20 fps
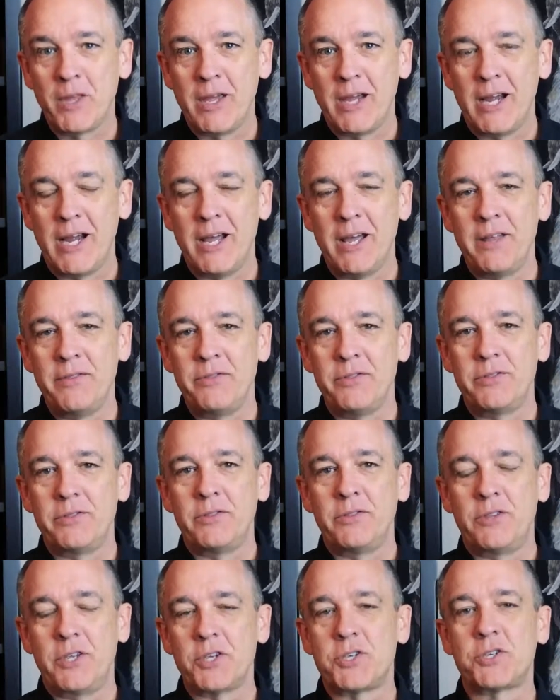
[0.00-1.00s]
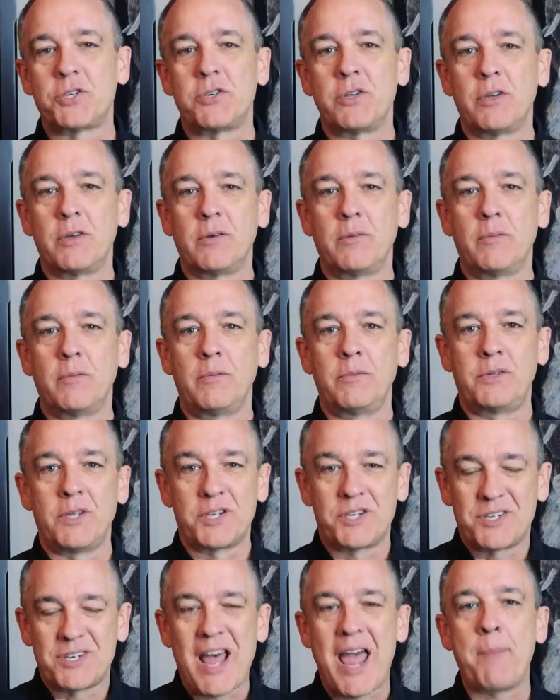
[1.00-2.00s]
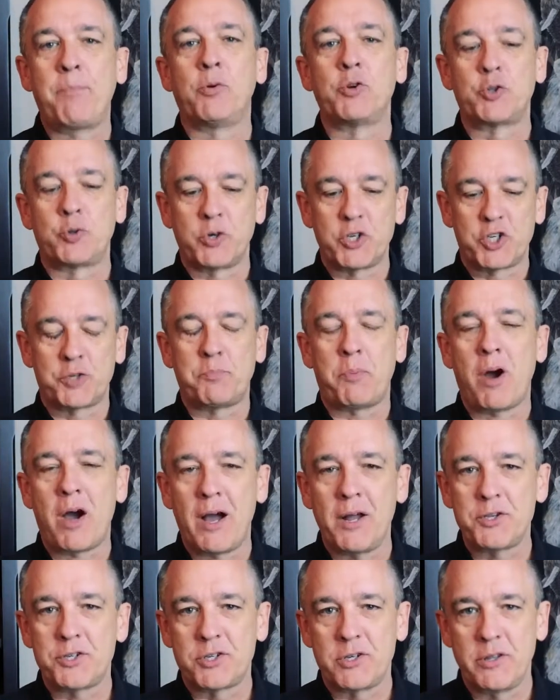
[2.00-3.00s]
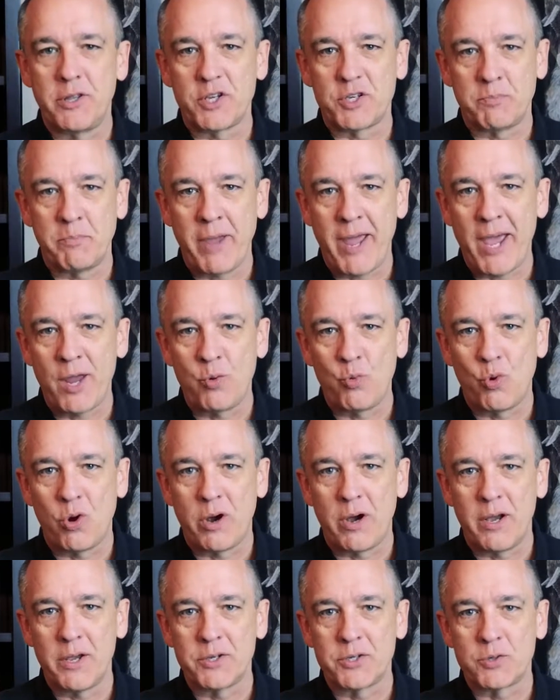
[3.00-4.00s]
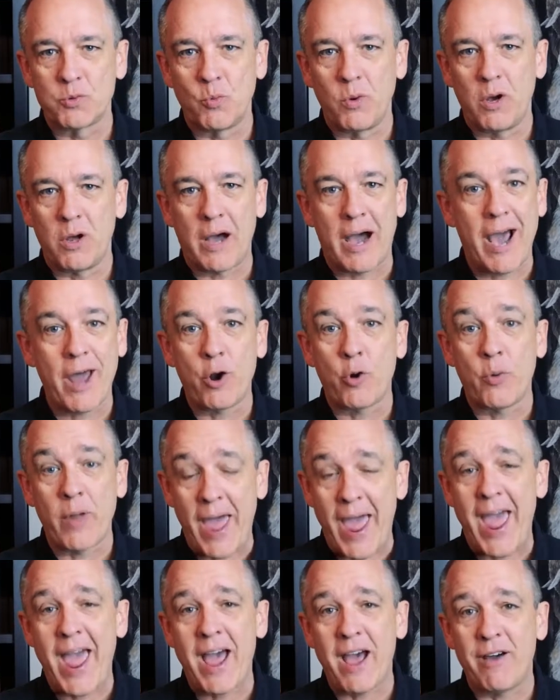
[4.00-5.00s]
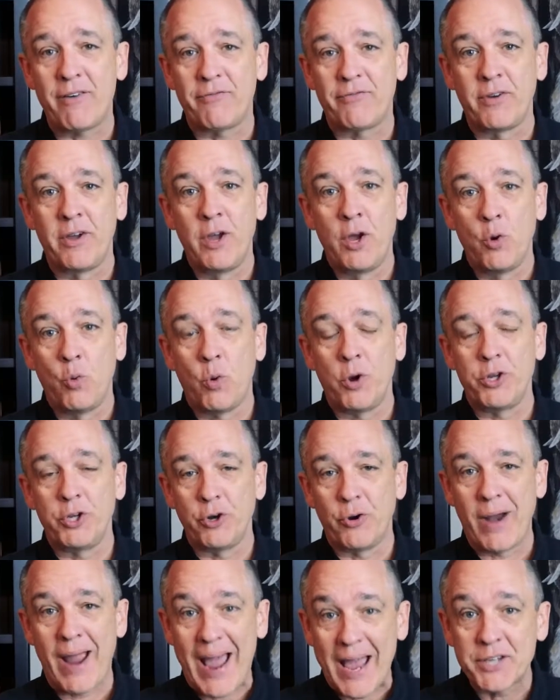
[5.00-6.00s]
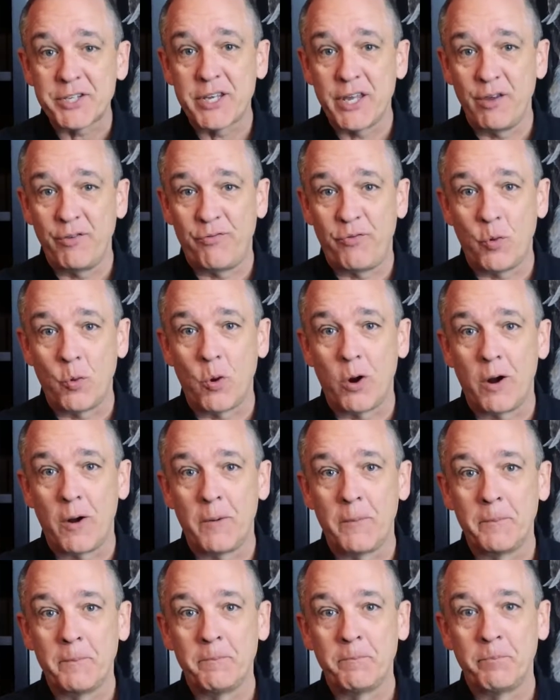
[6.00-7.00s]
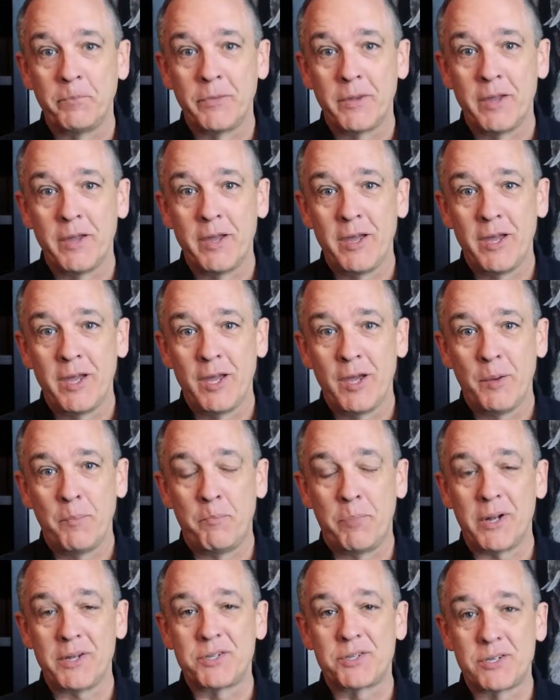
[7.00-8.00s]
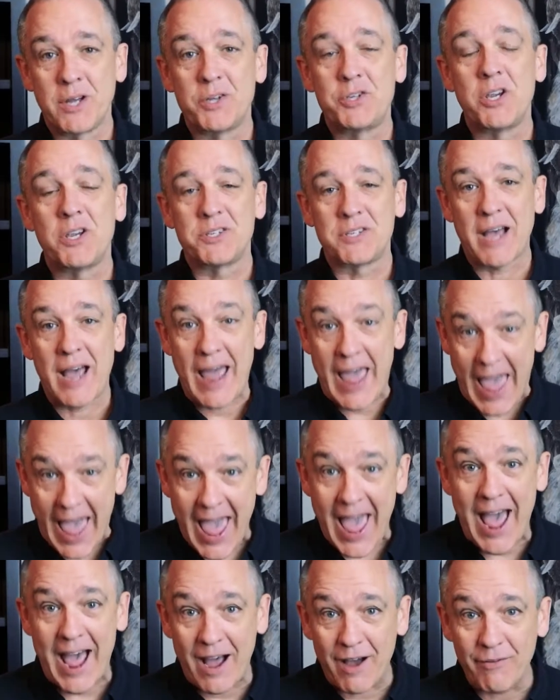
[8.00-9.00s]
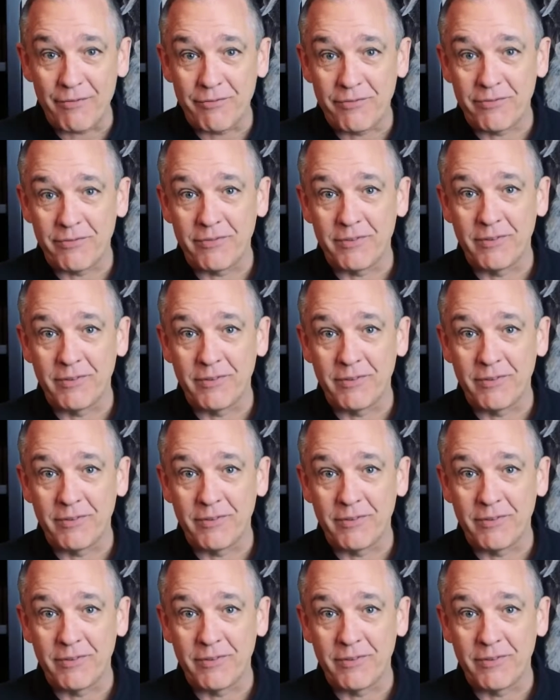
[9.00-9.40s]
And this disciple's response to this man was, well, I don't have what you're asking for, but such as I have,